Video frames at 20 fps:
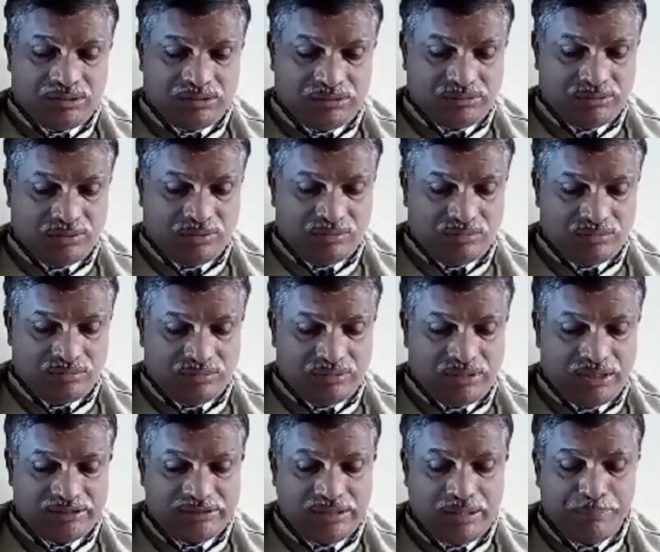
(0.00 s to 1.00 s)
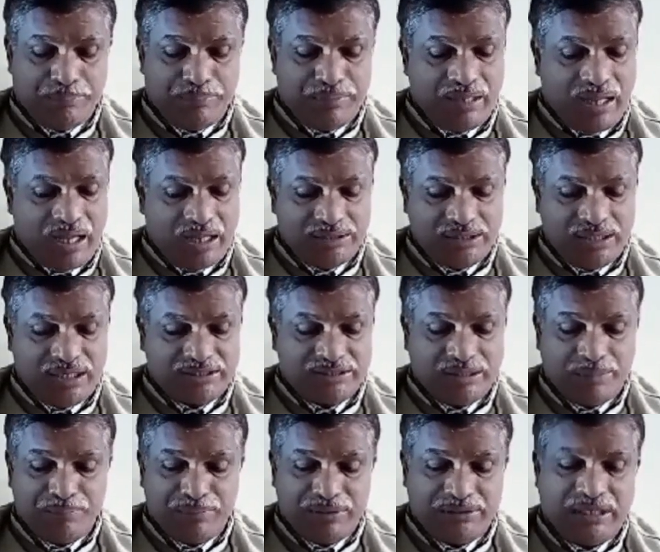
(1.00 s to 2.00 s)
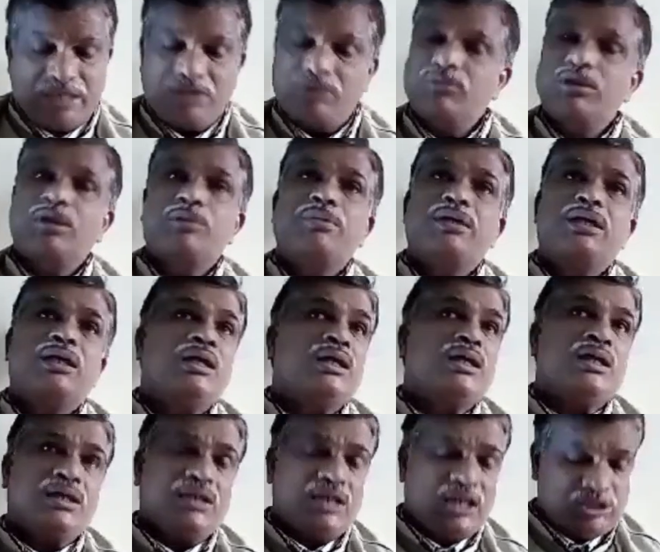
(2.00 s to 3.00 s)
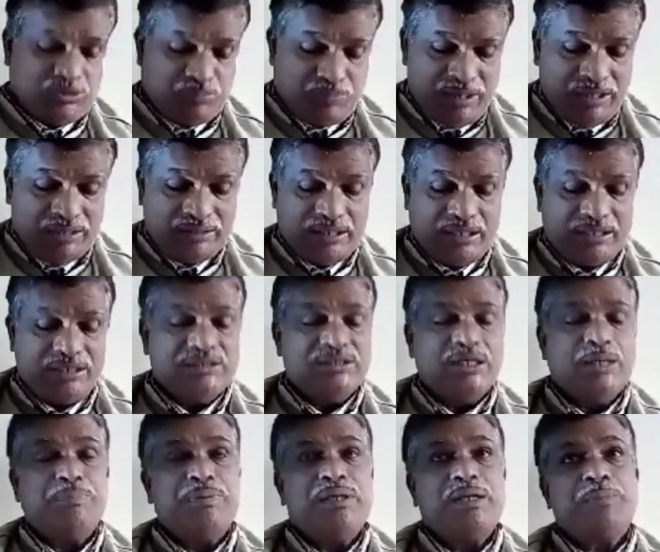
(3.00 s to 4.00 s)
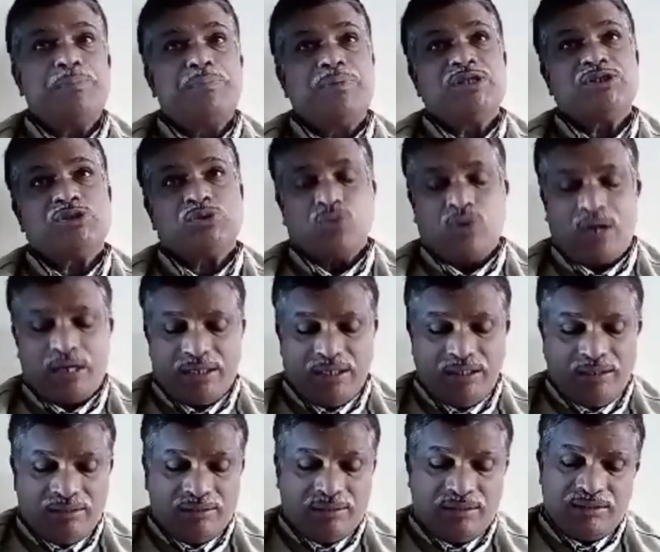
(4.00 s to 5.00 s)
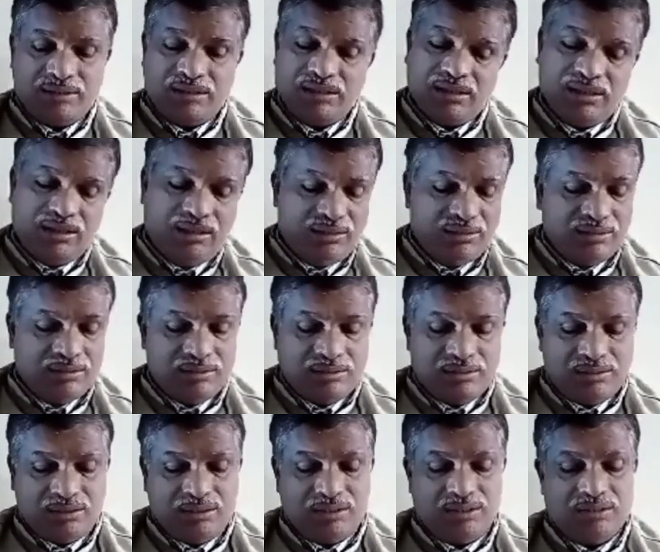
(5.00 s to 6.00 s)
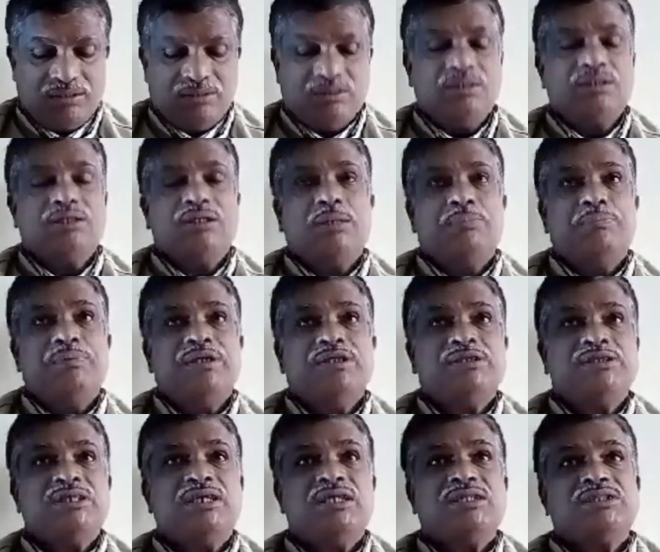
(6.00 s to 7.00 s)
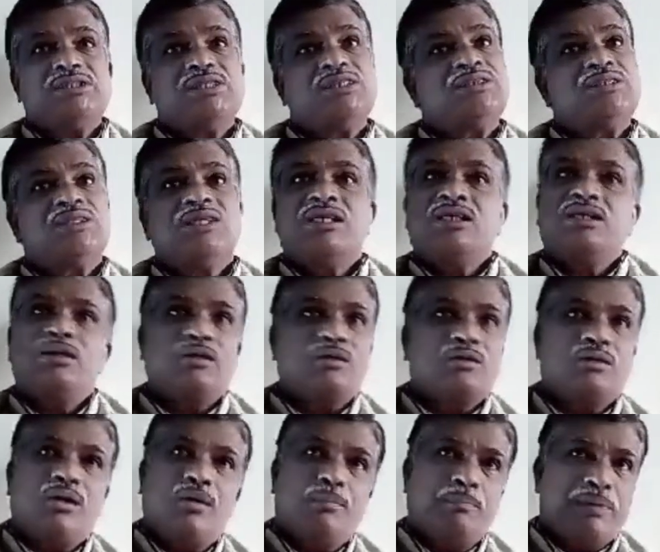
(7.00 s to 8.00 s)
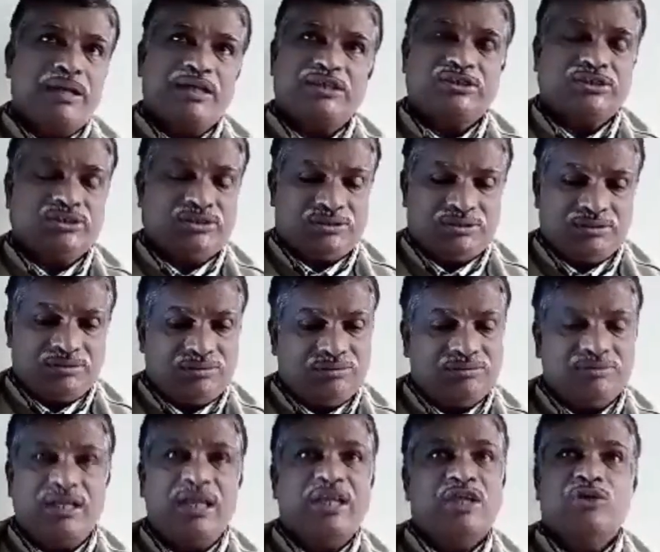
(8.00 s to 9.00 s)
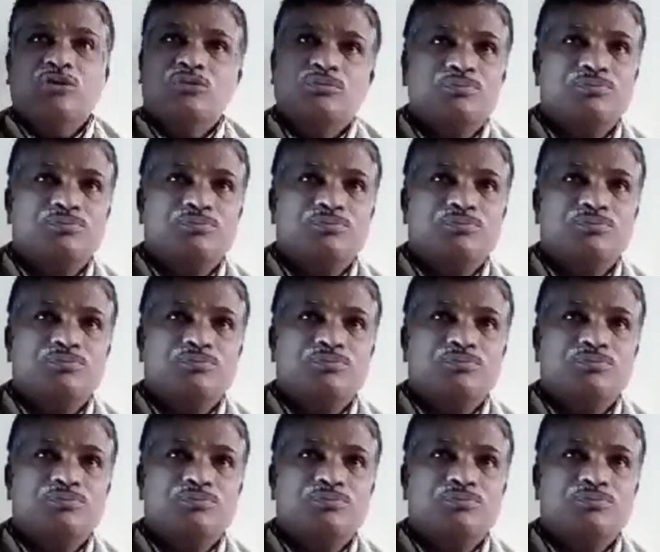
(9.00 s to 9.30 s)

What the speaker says: So example, other example that will be explained, that is Fe plus 2 ion in a FeCN6 complex. Thank you.